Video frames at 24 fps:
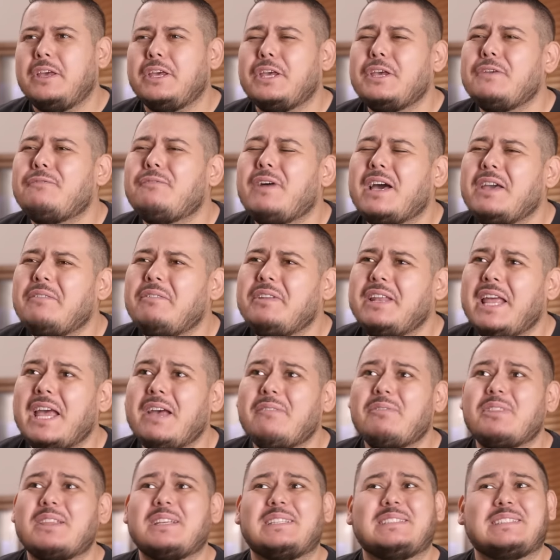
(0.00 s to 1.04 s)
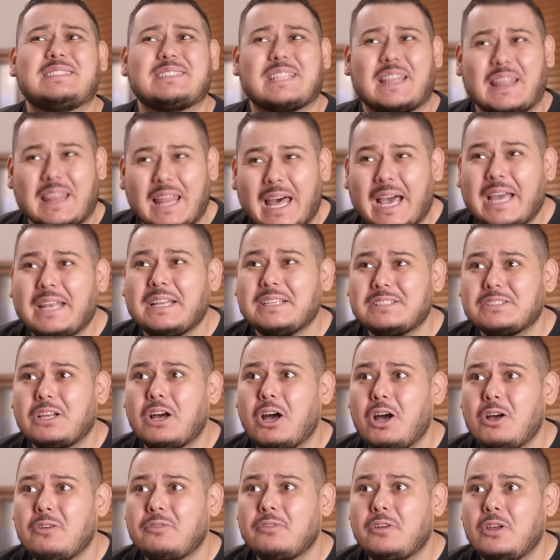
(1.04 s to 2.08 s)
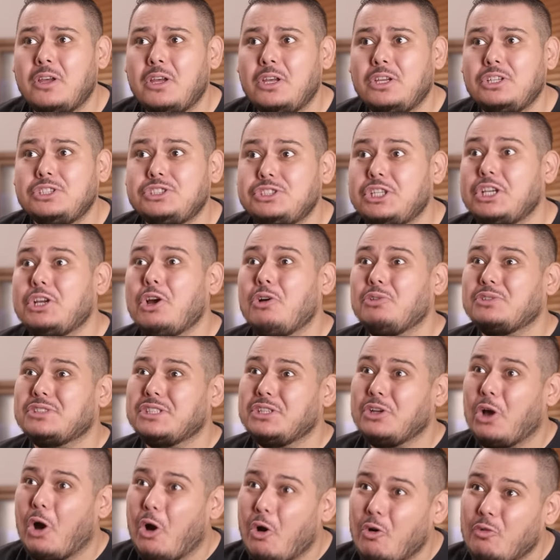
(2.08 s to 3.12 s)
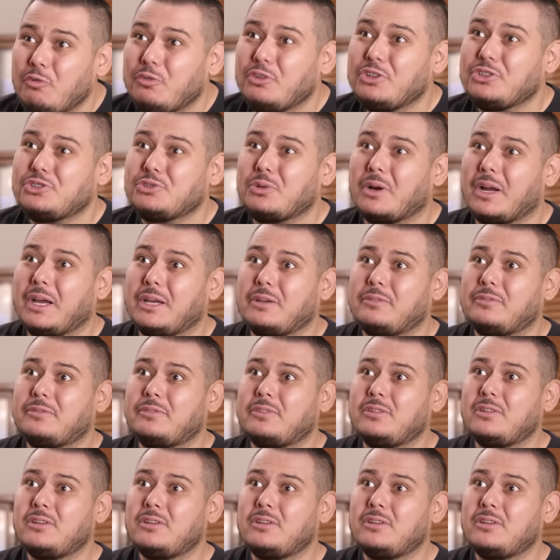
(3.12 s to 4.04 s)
If I even have the slightest cough, she goes in overdrive.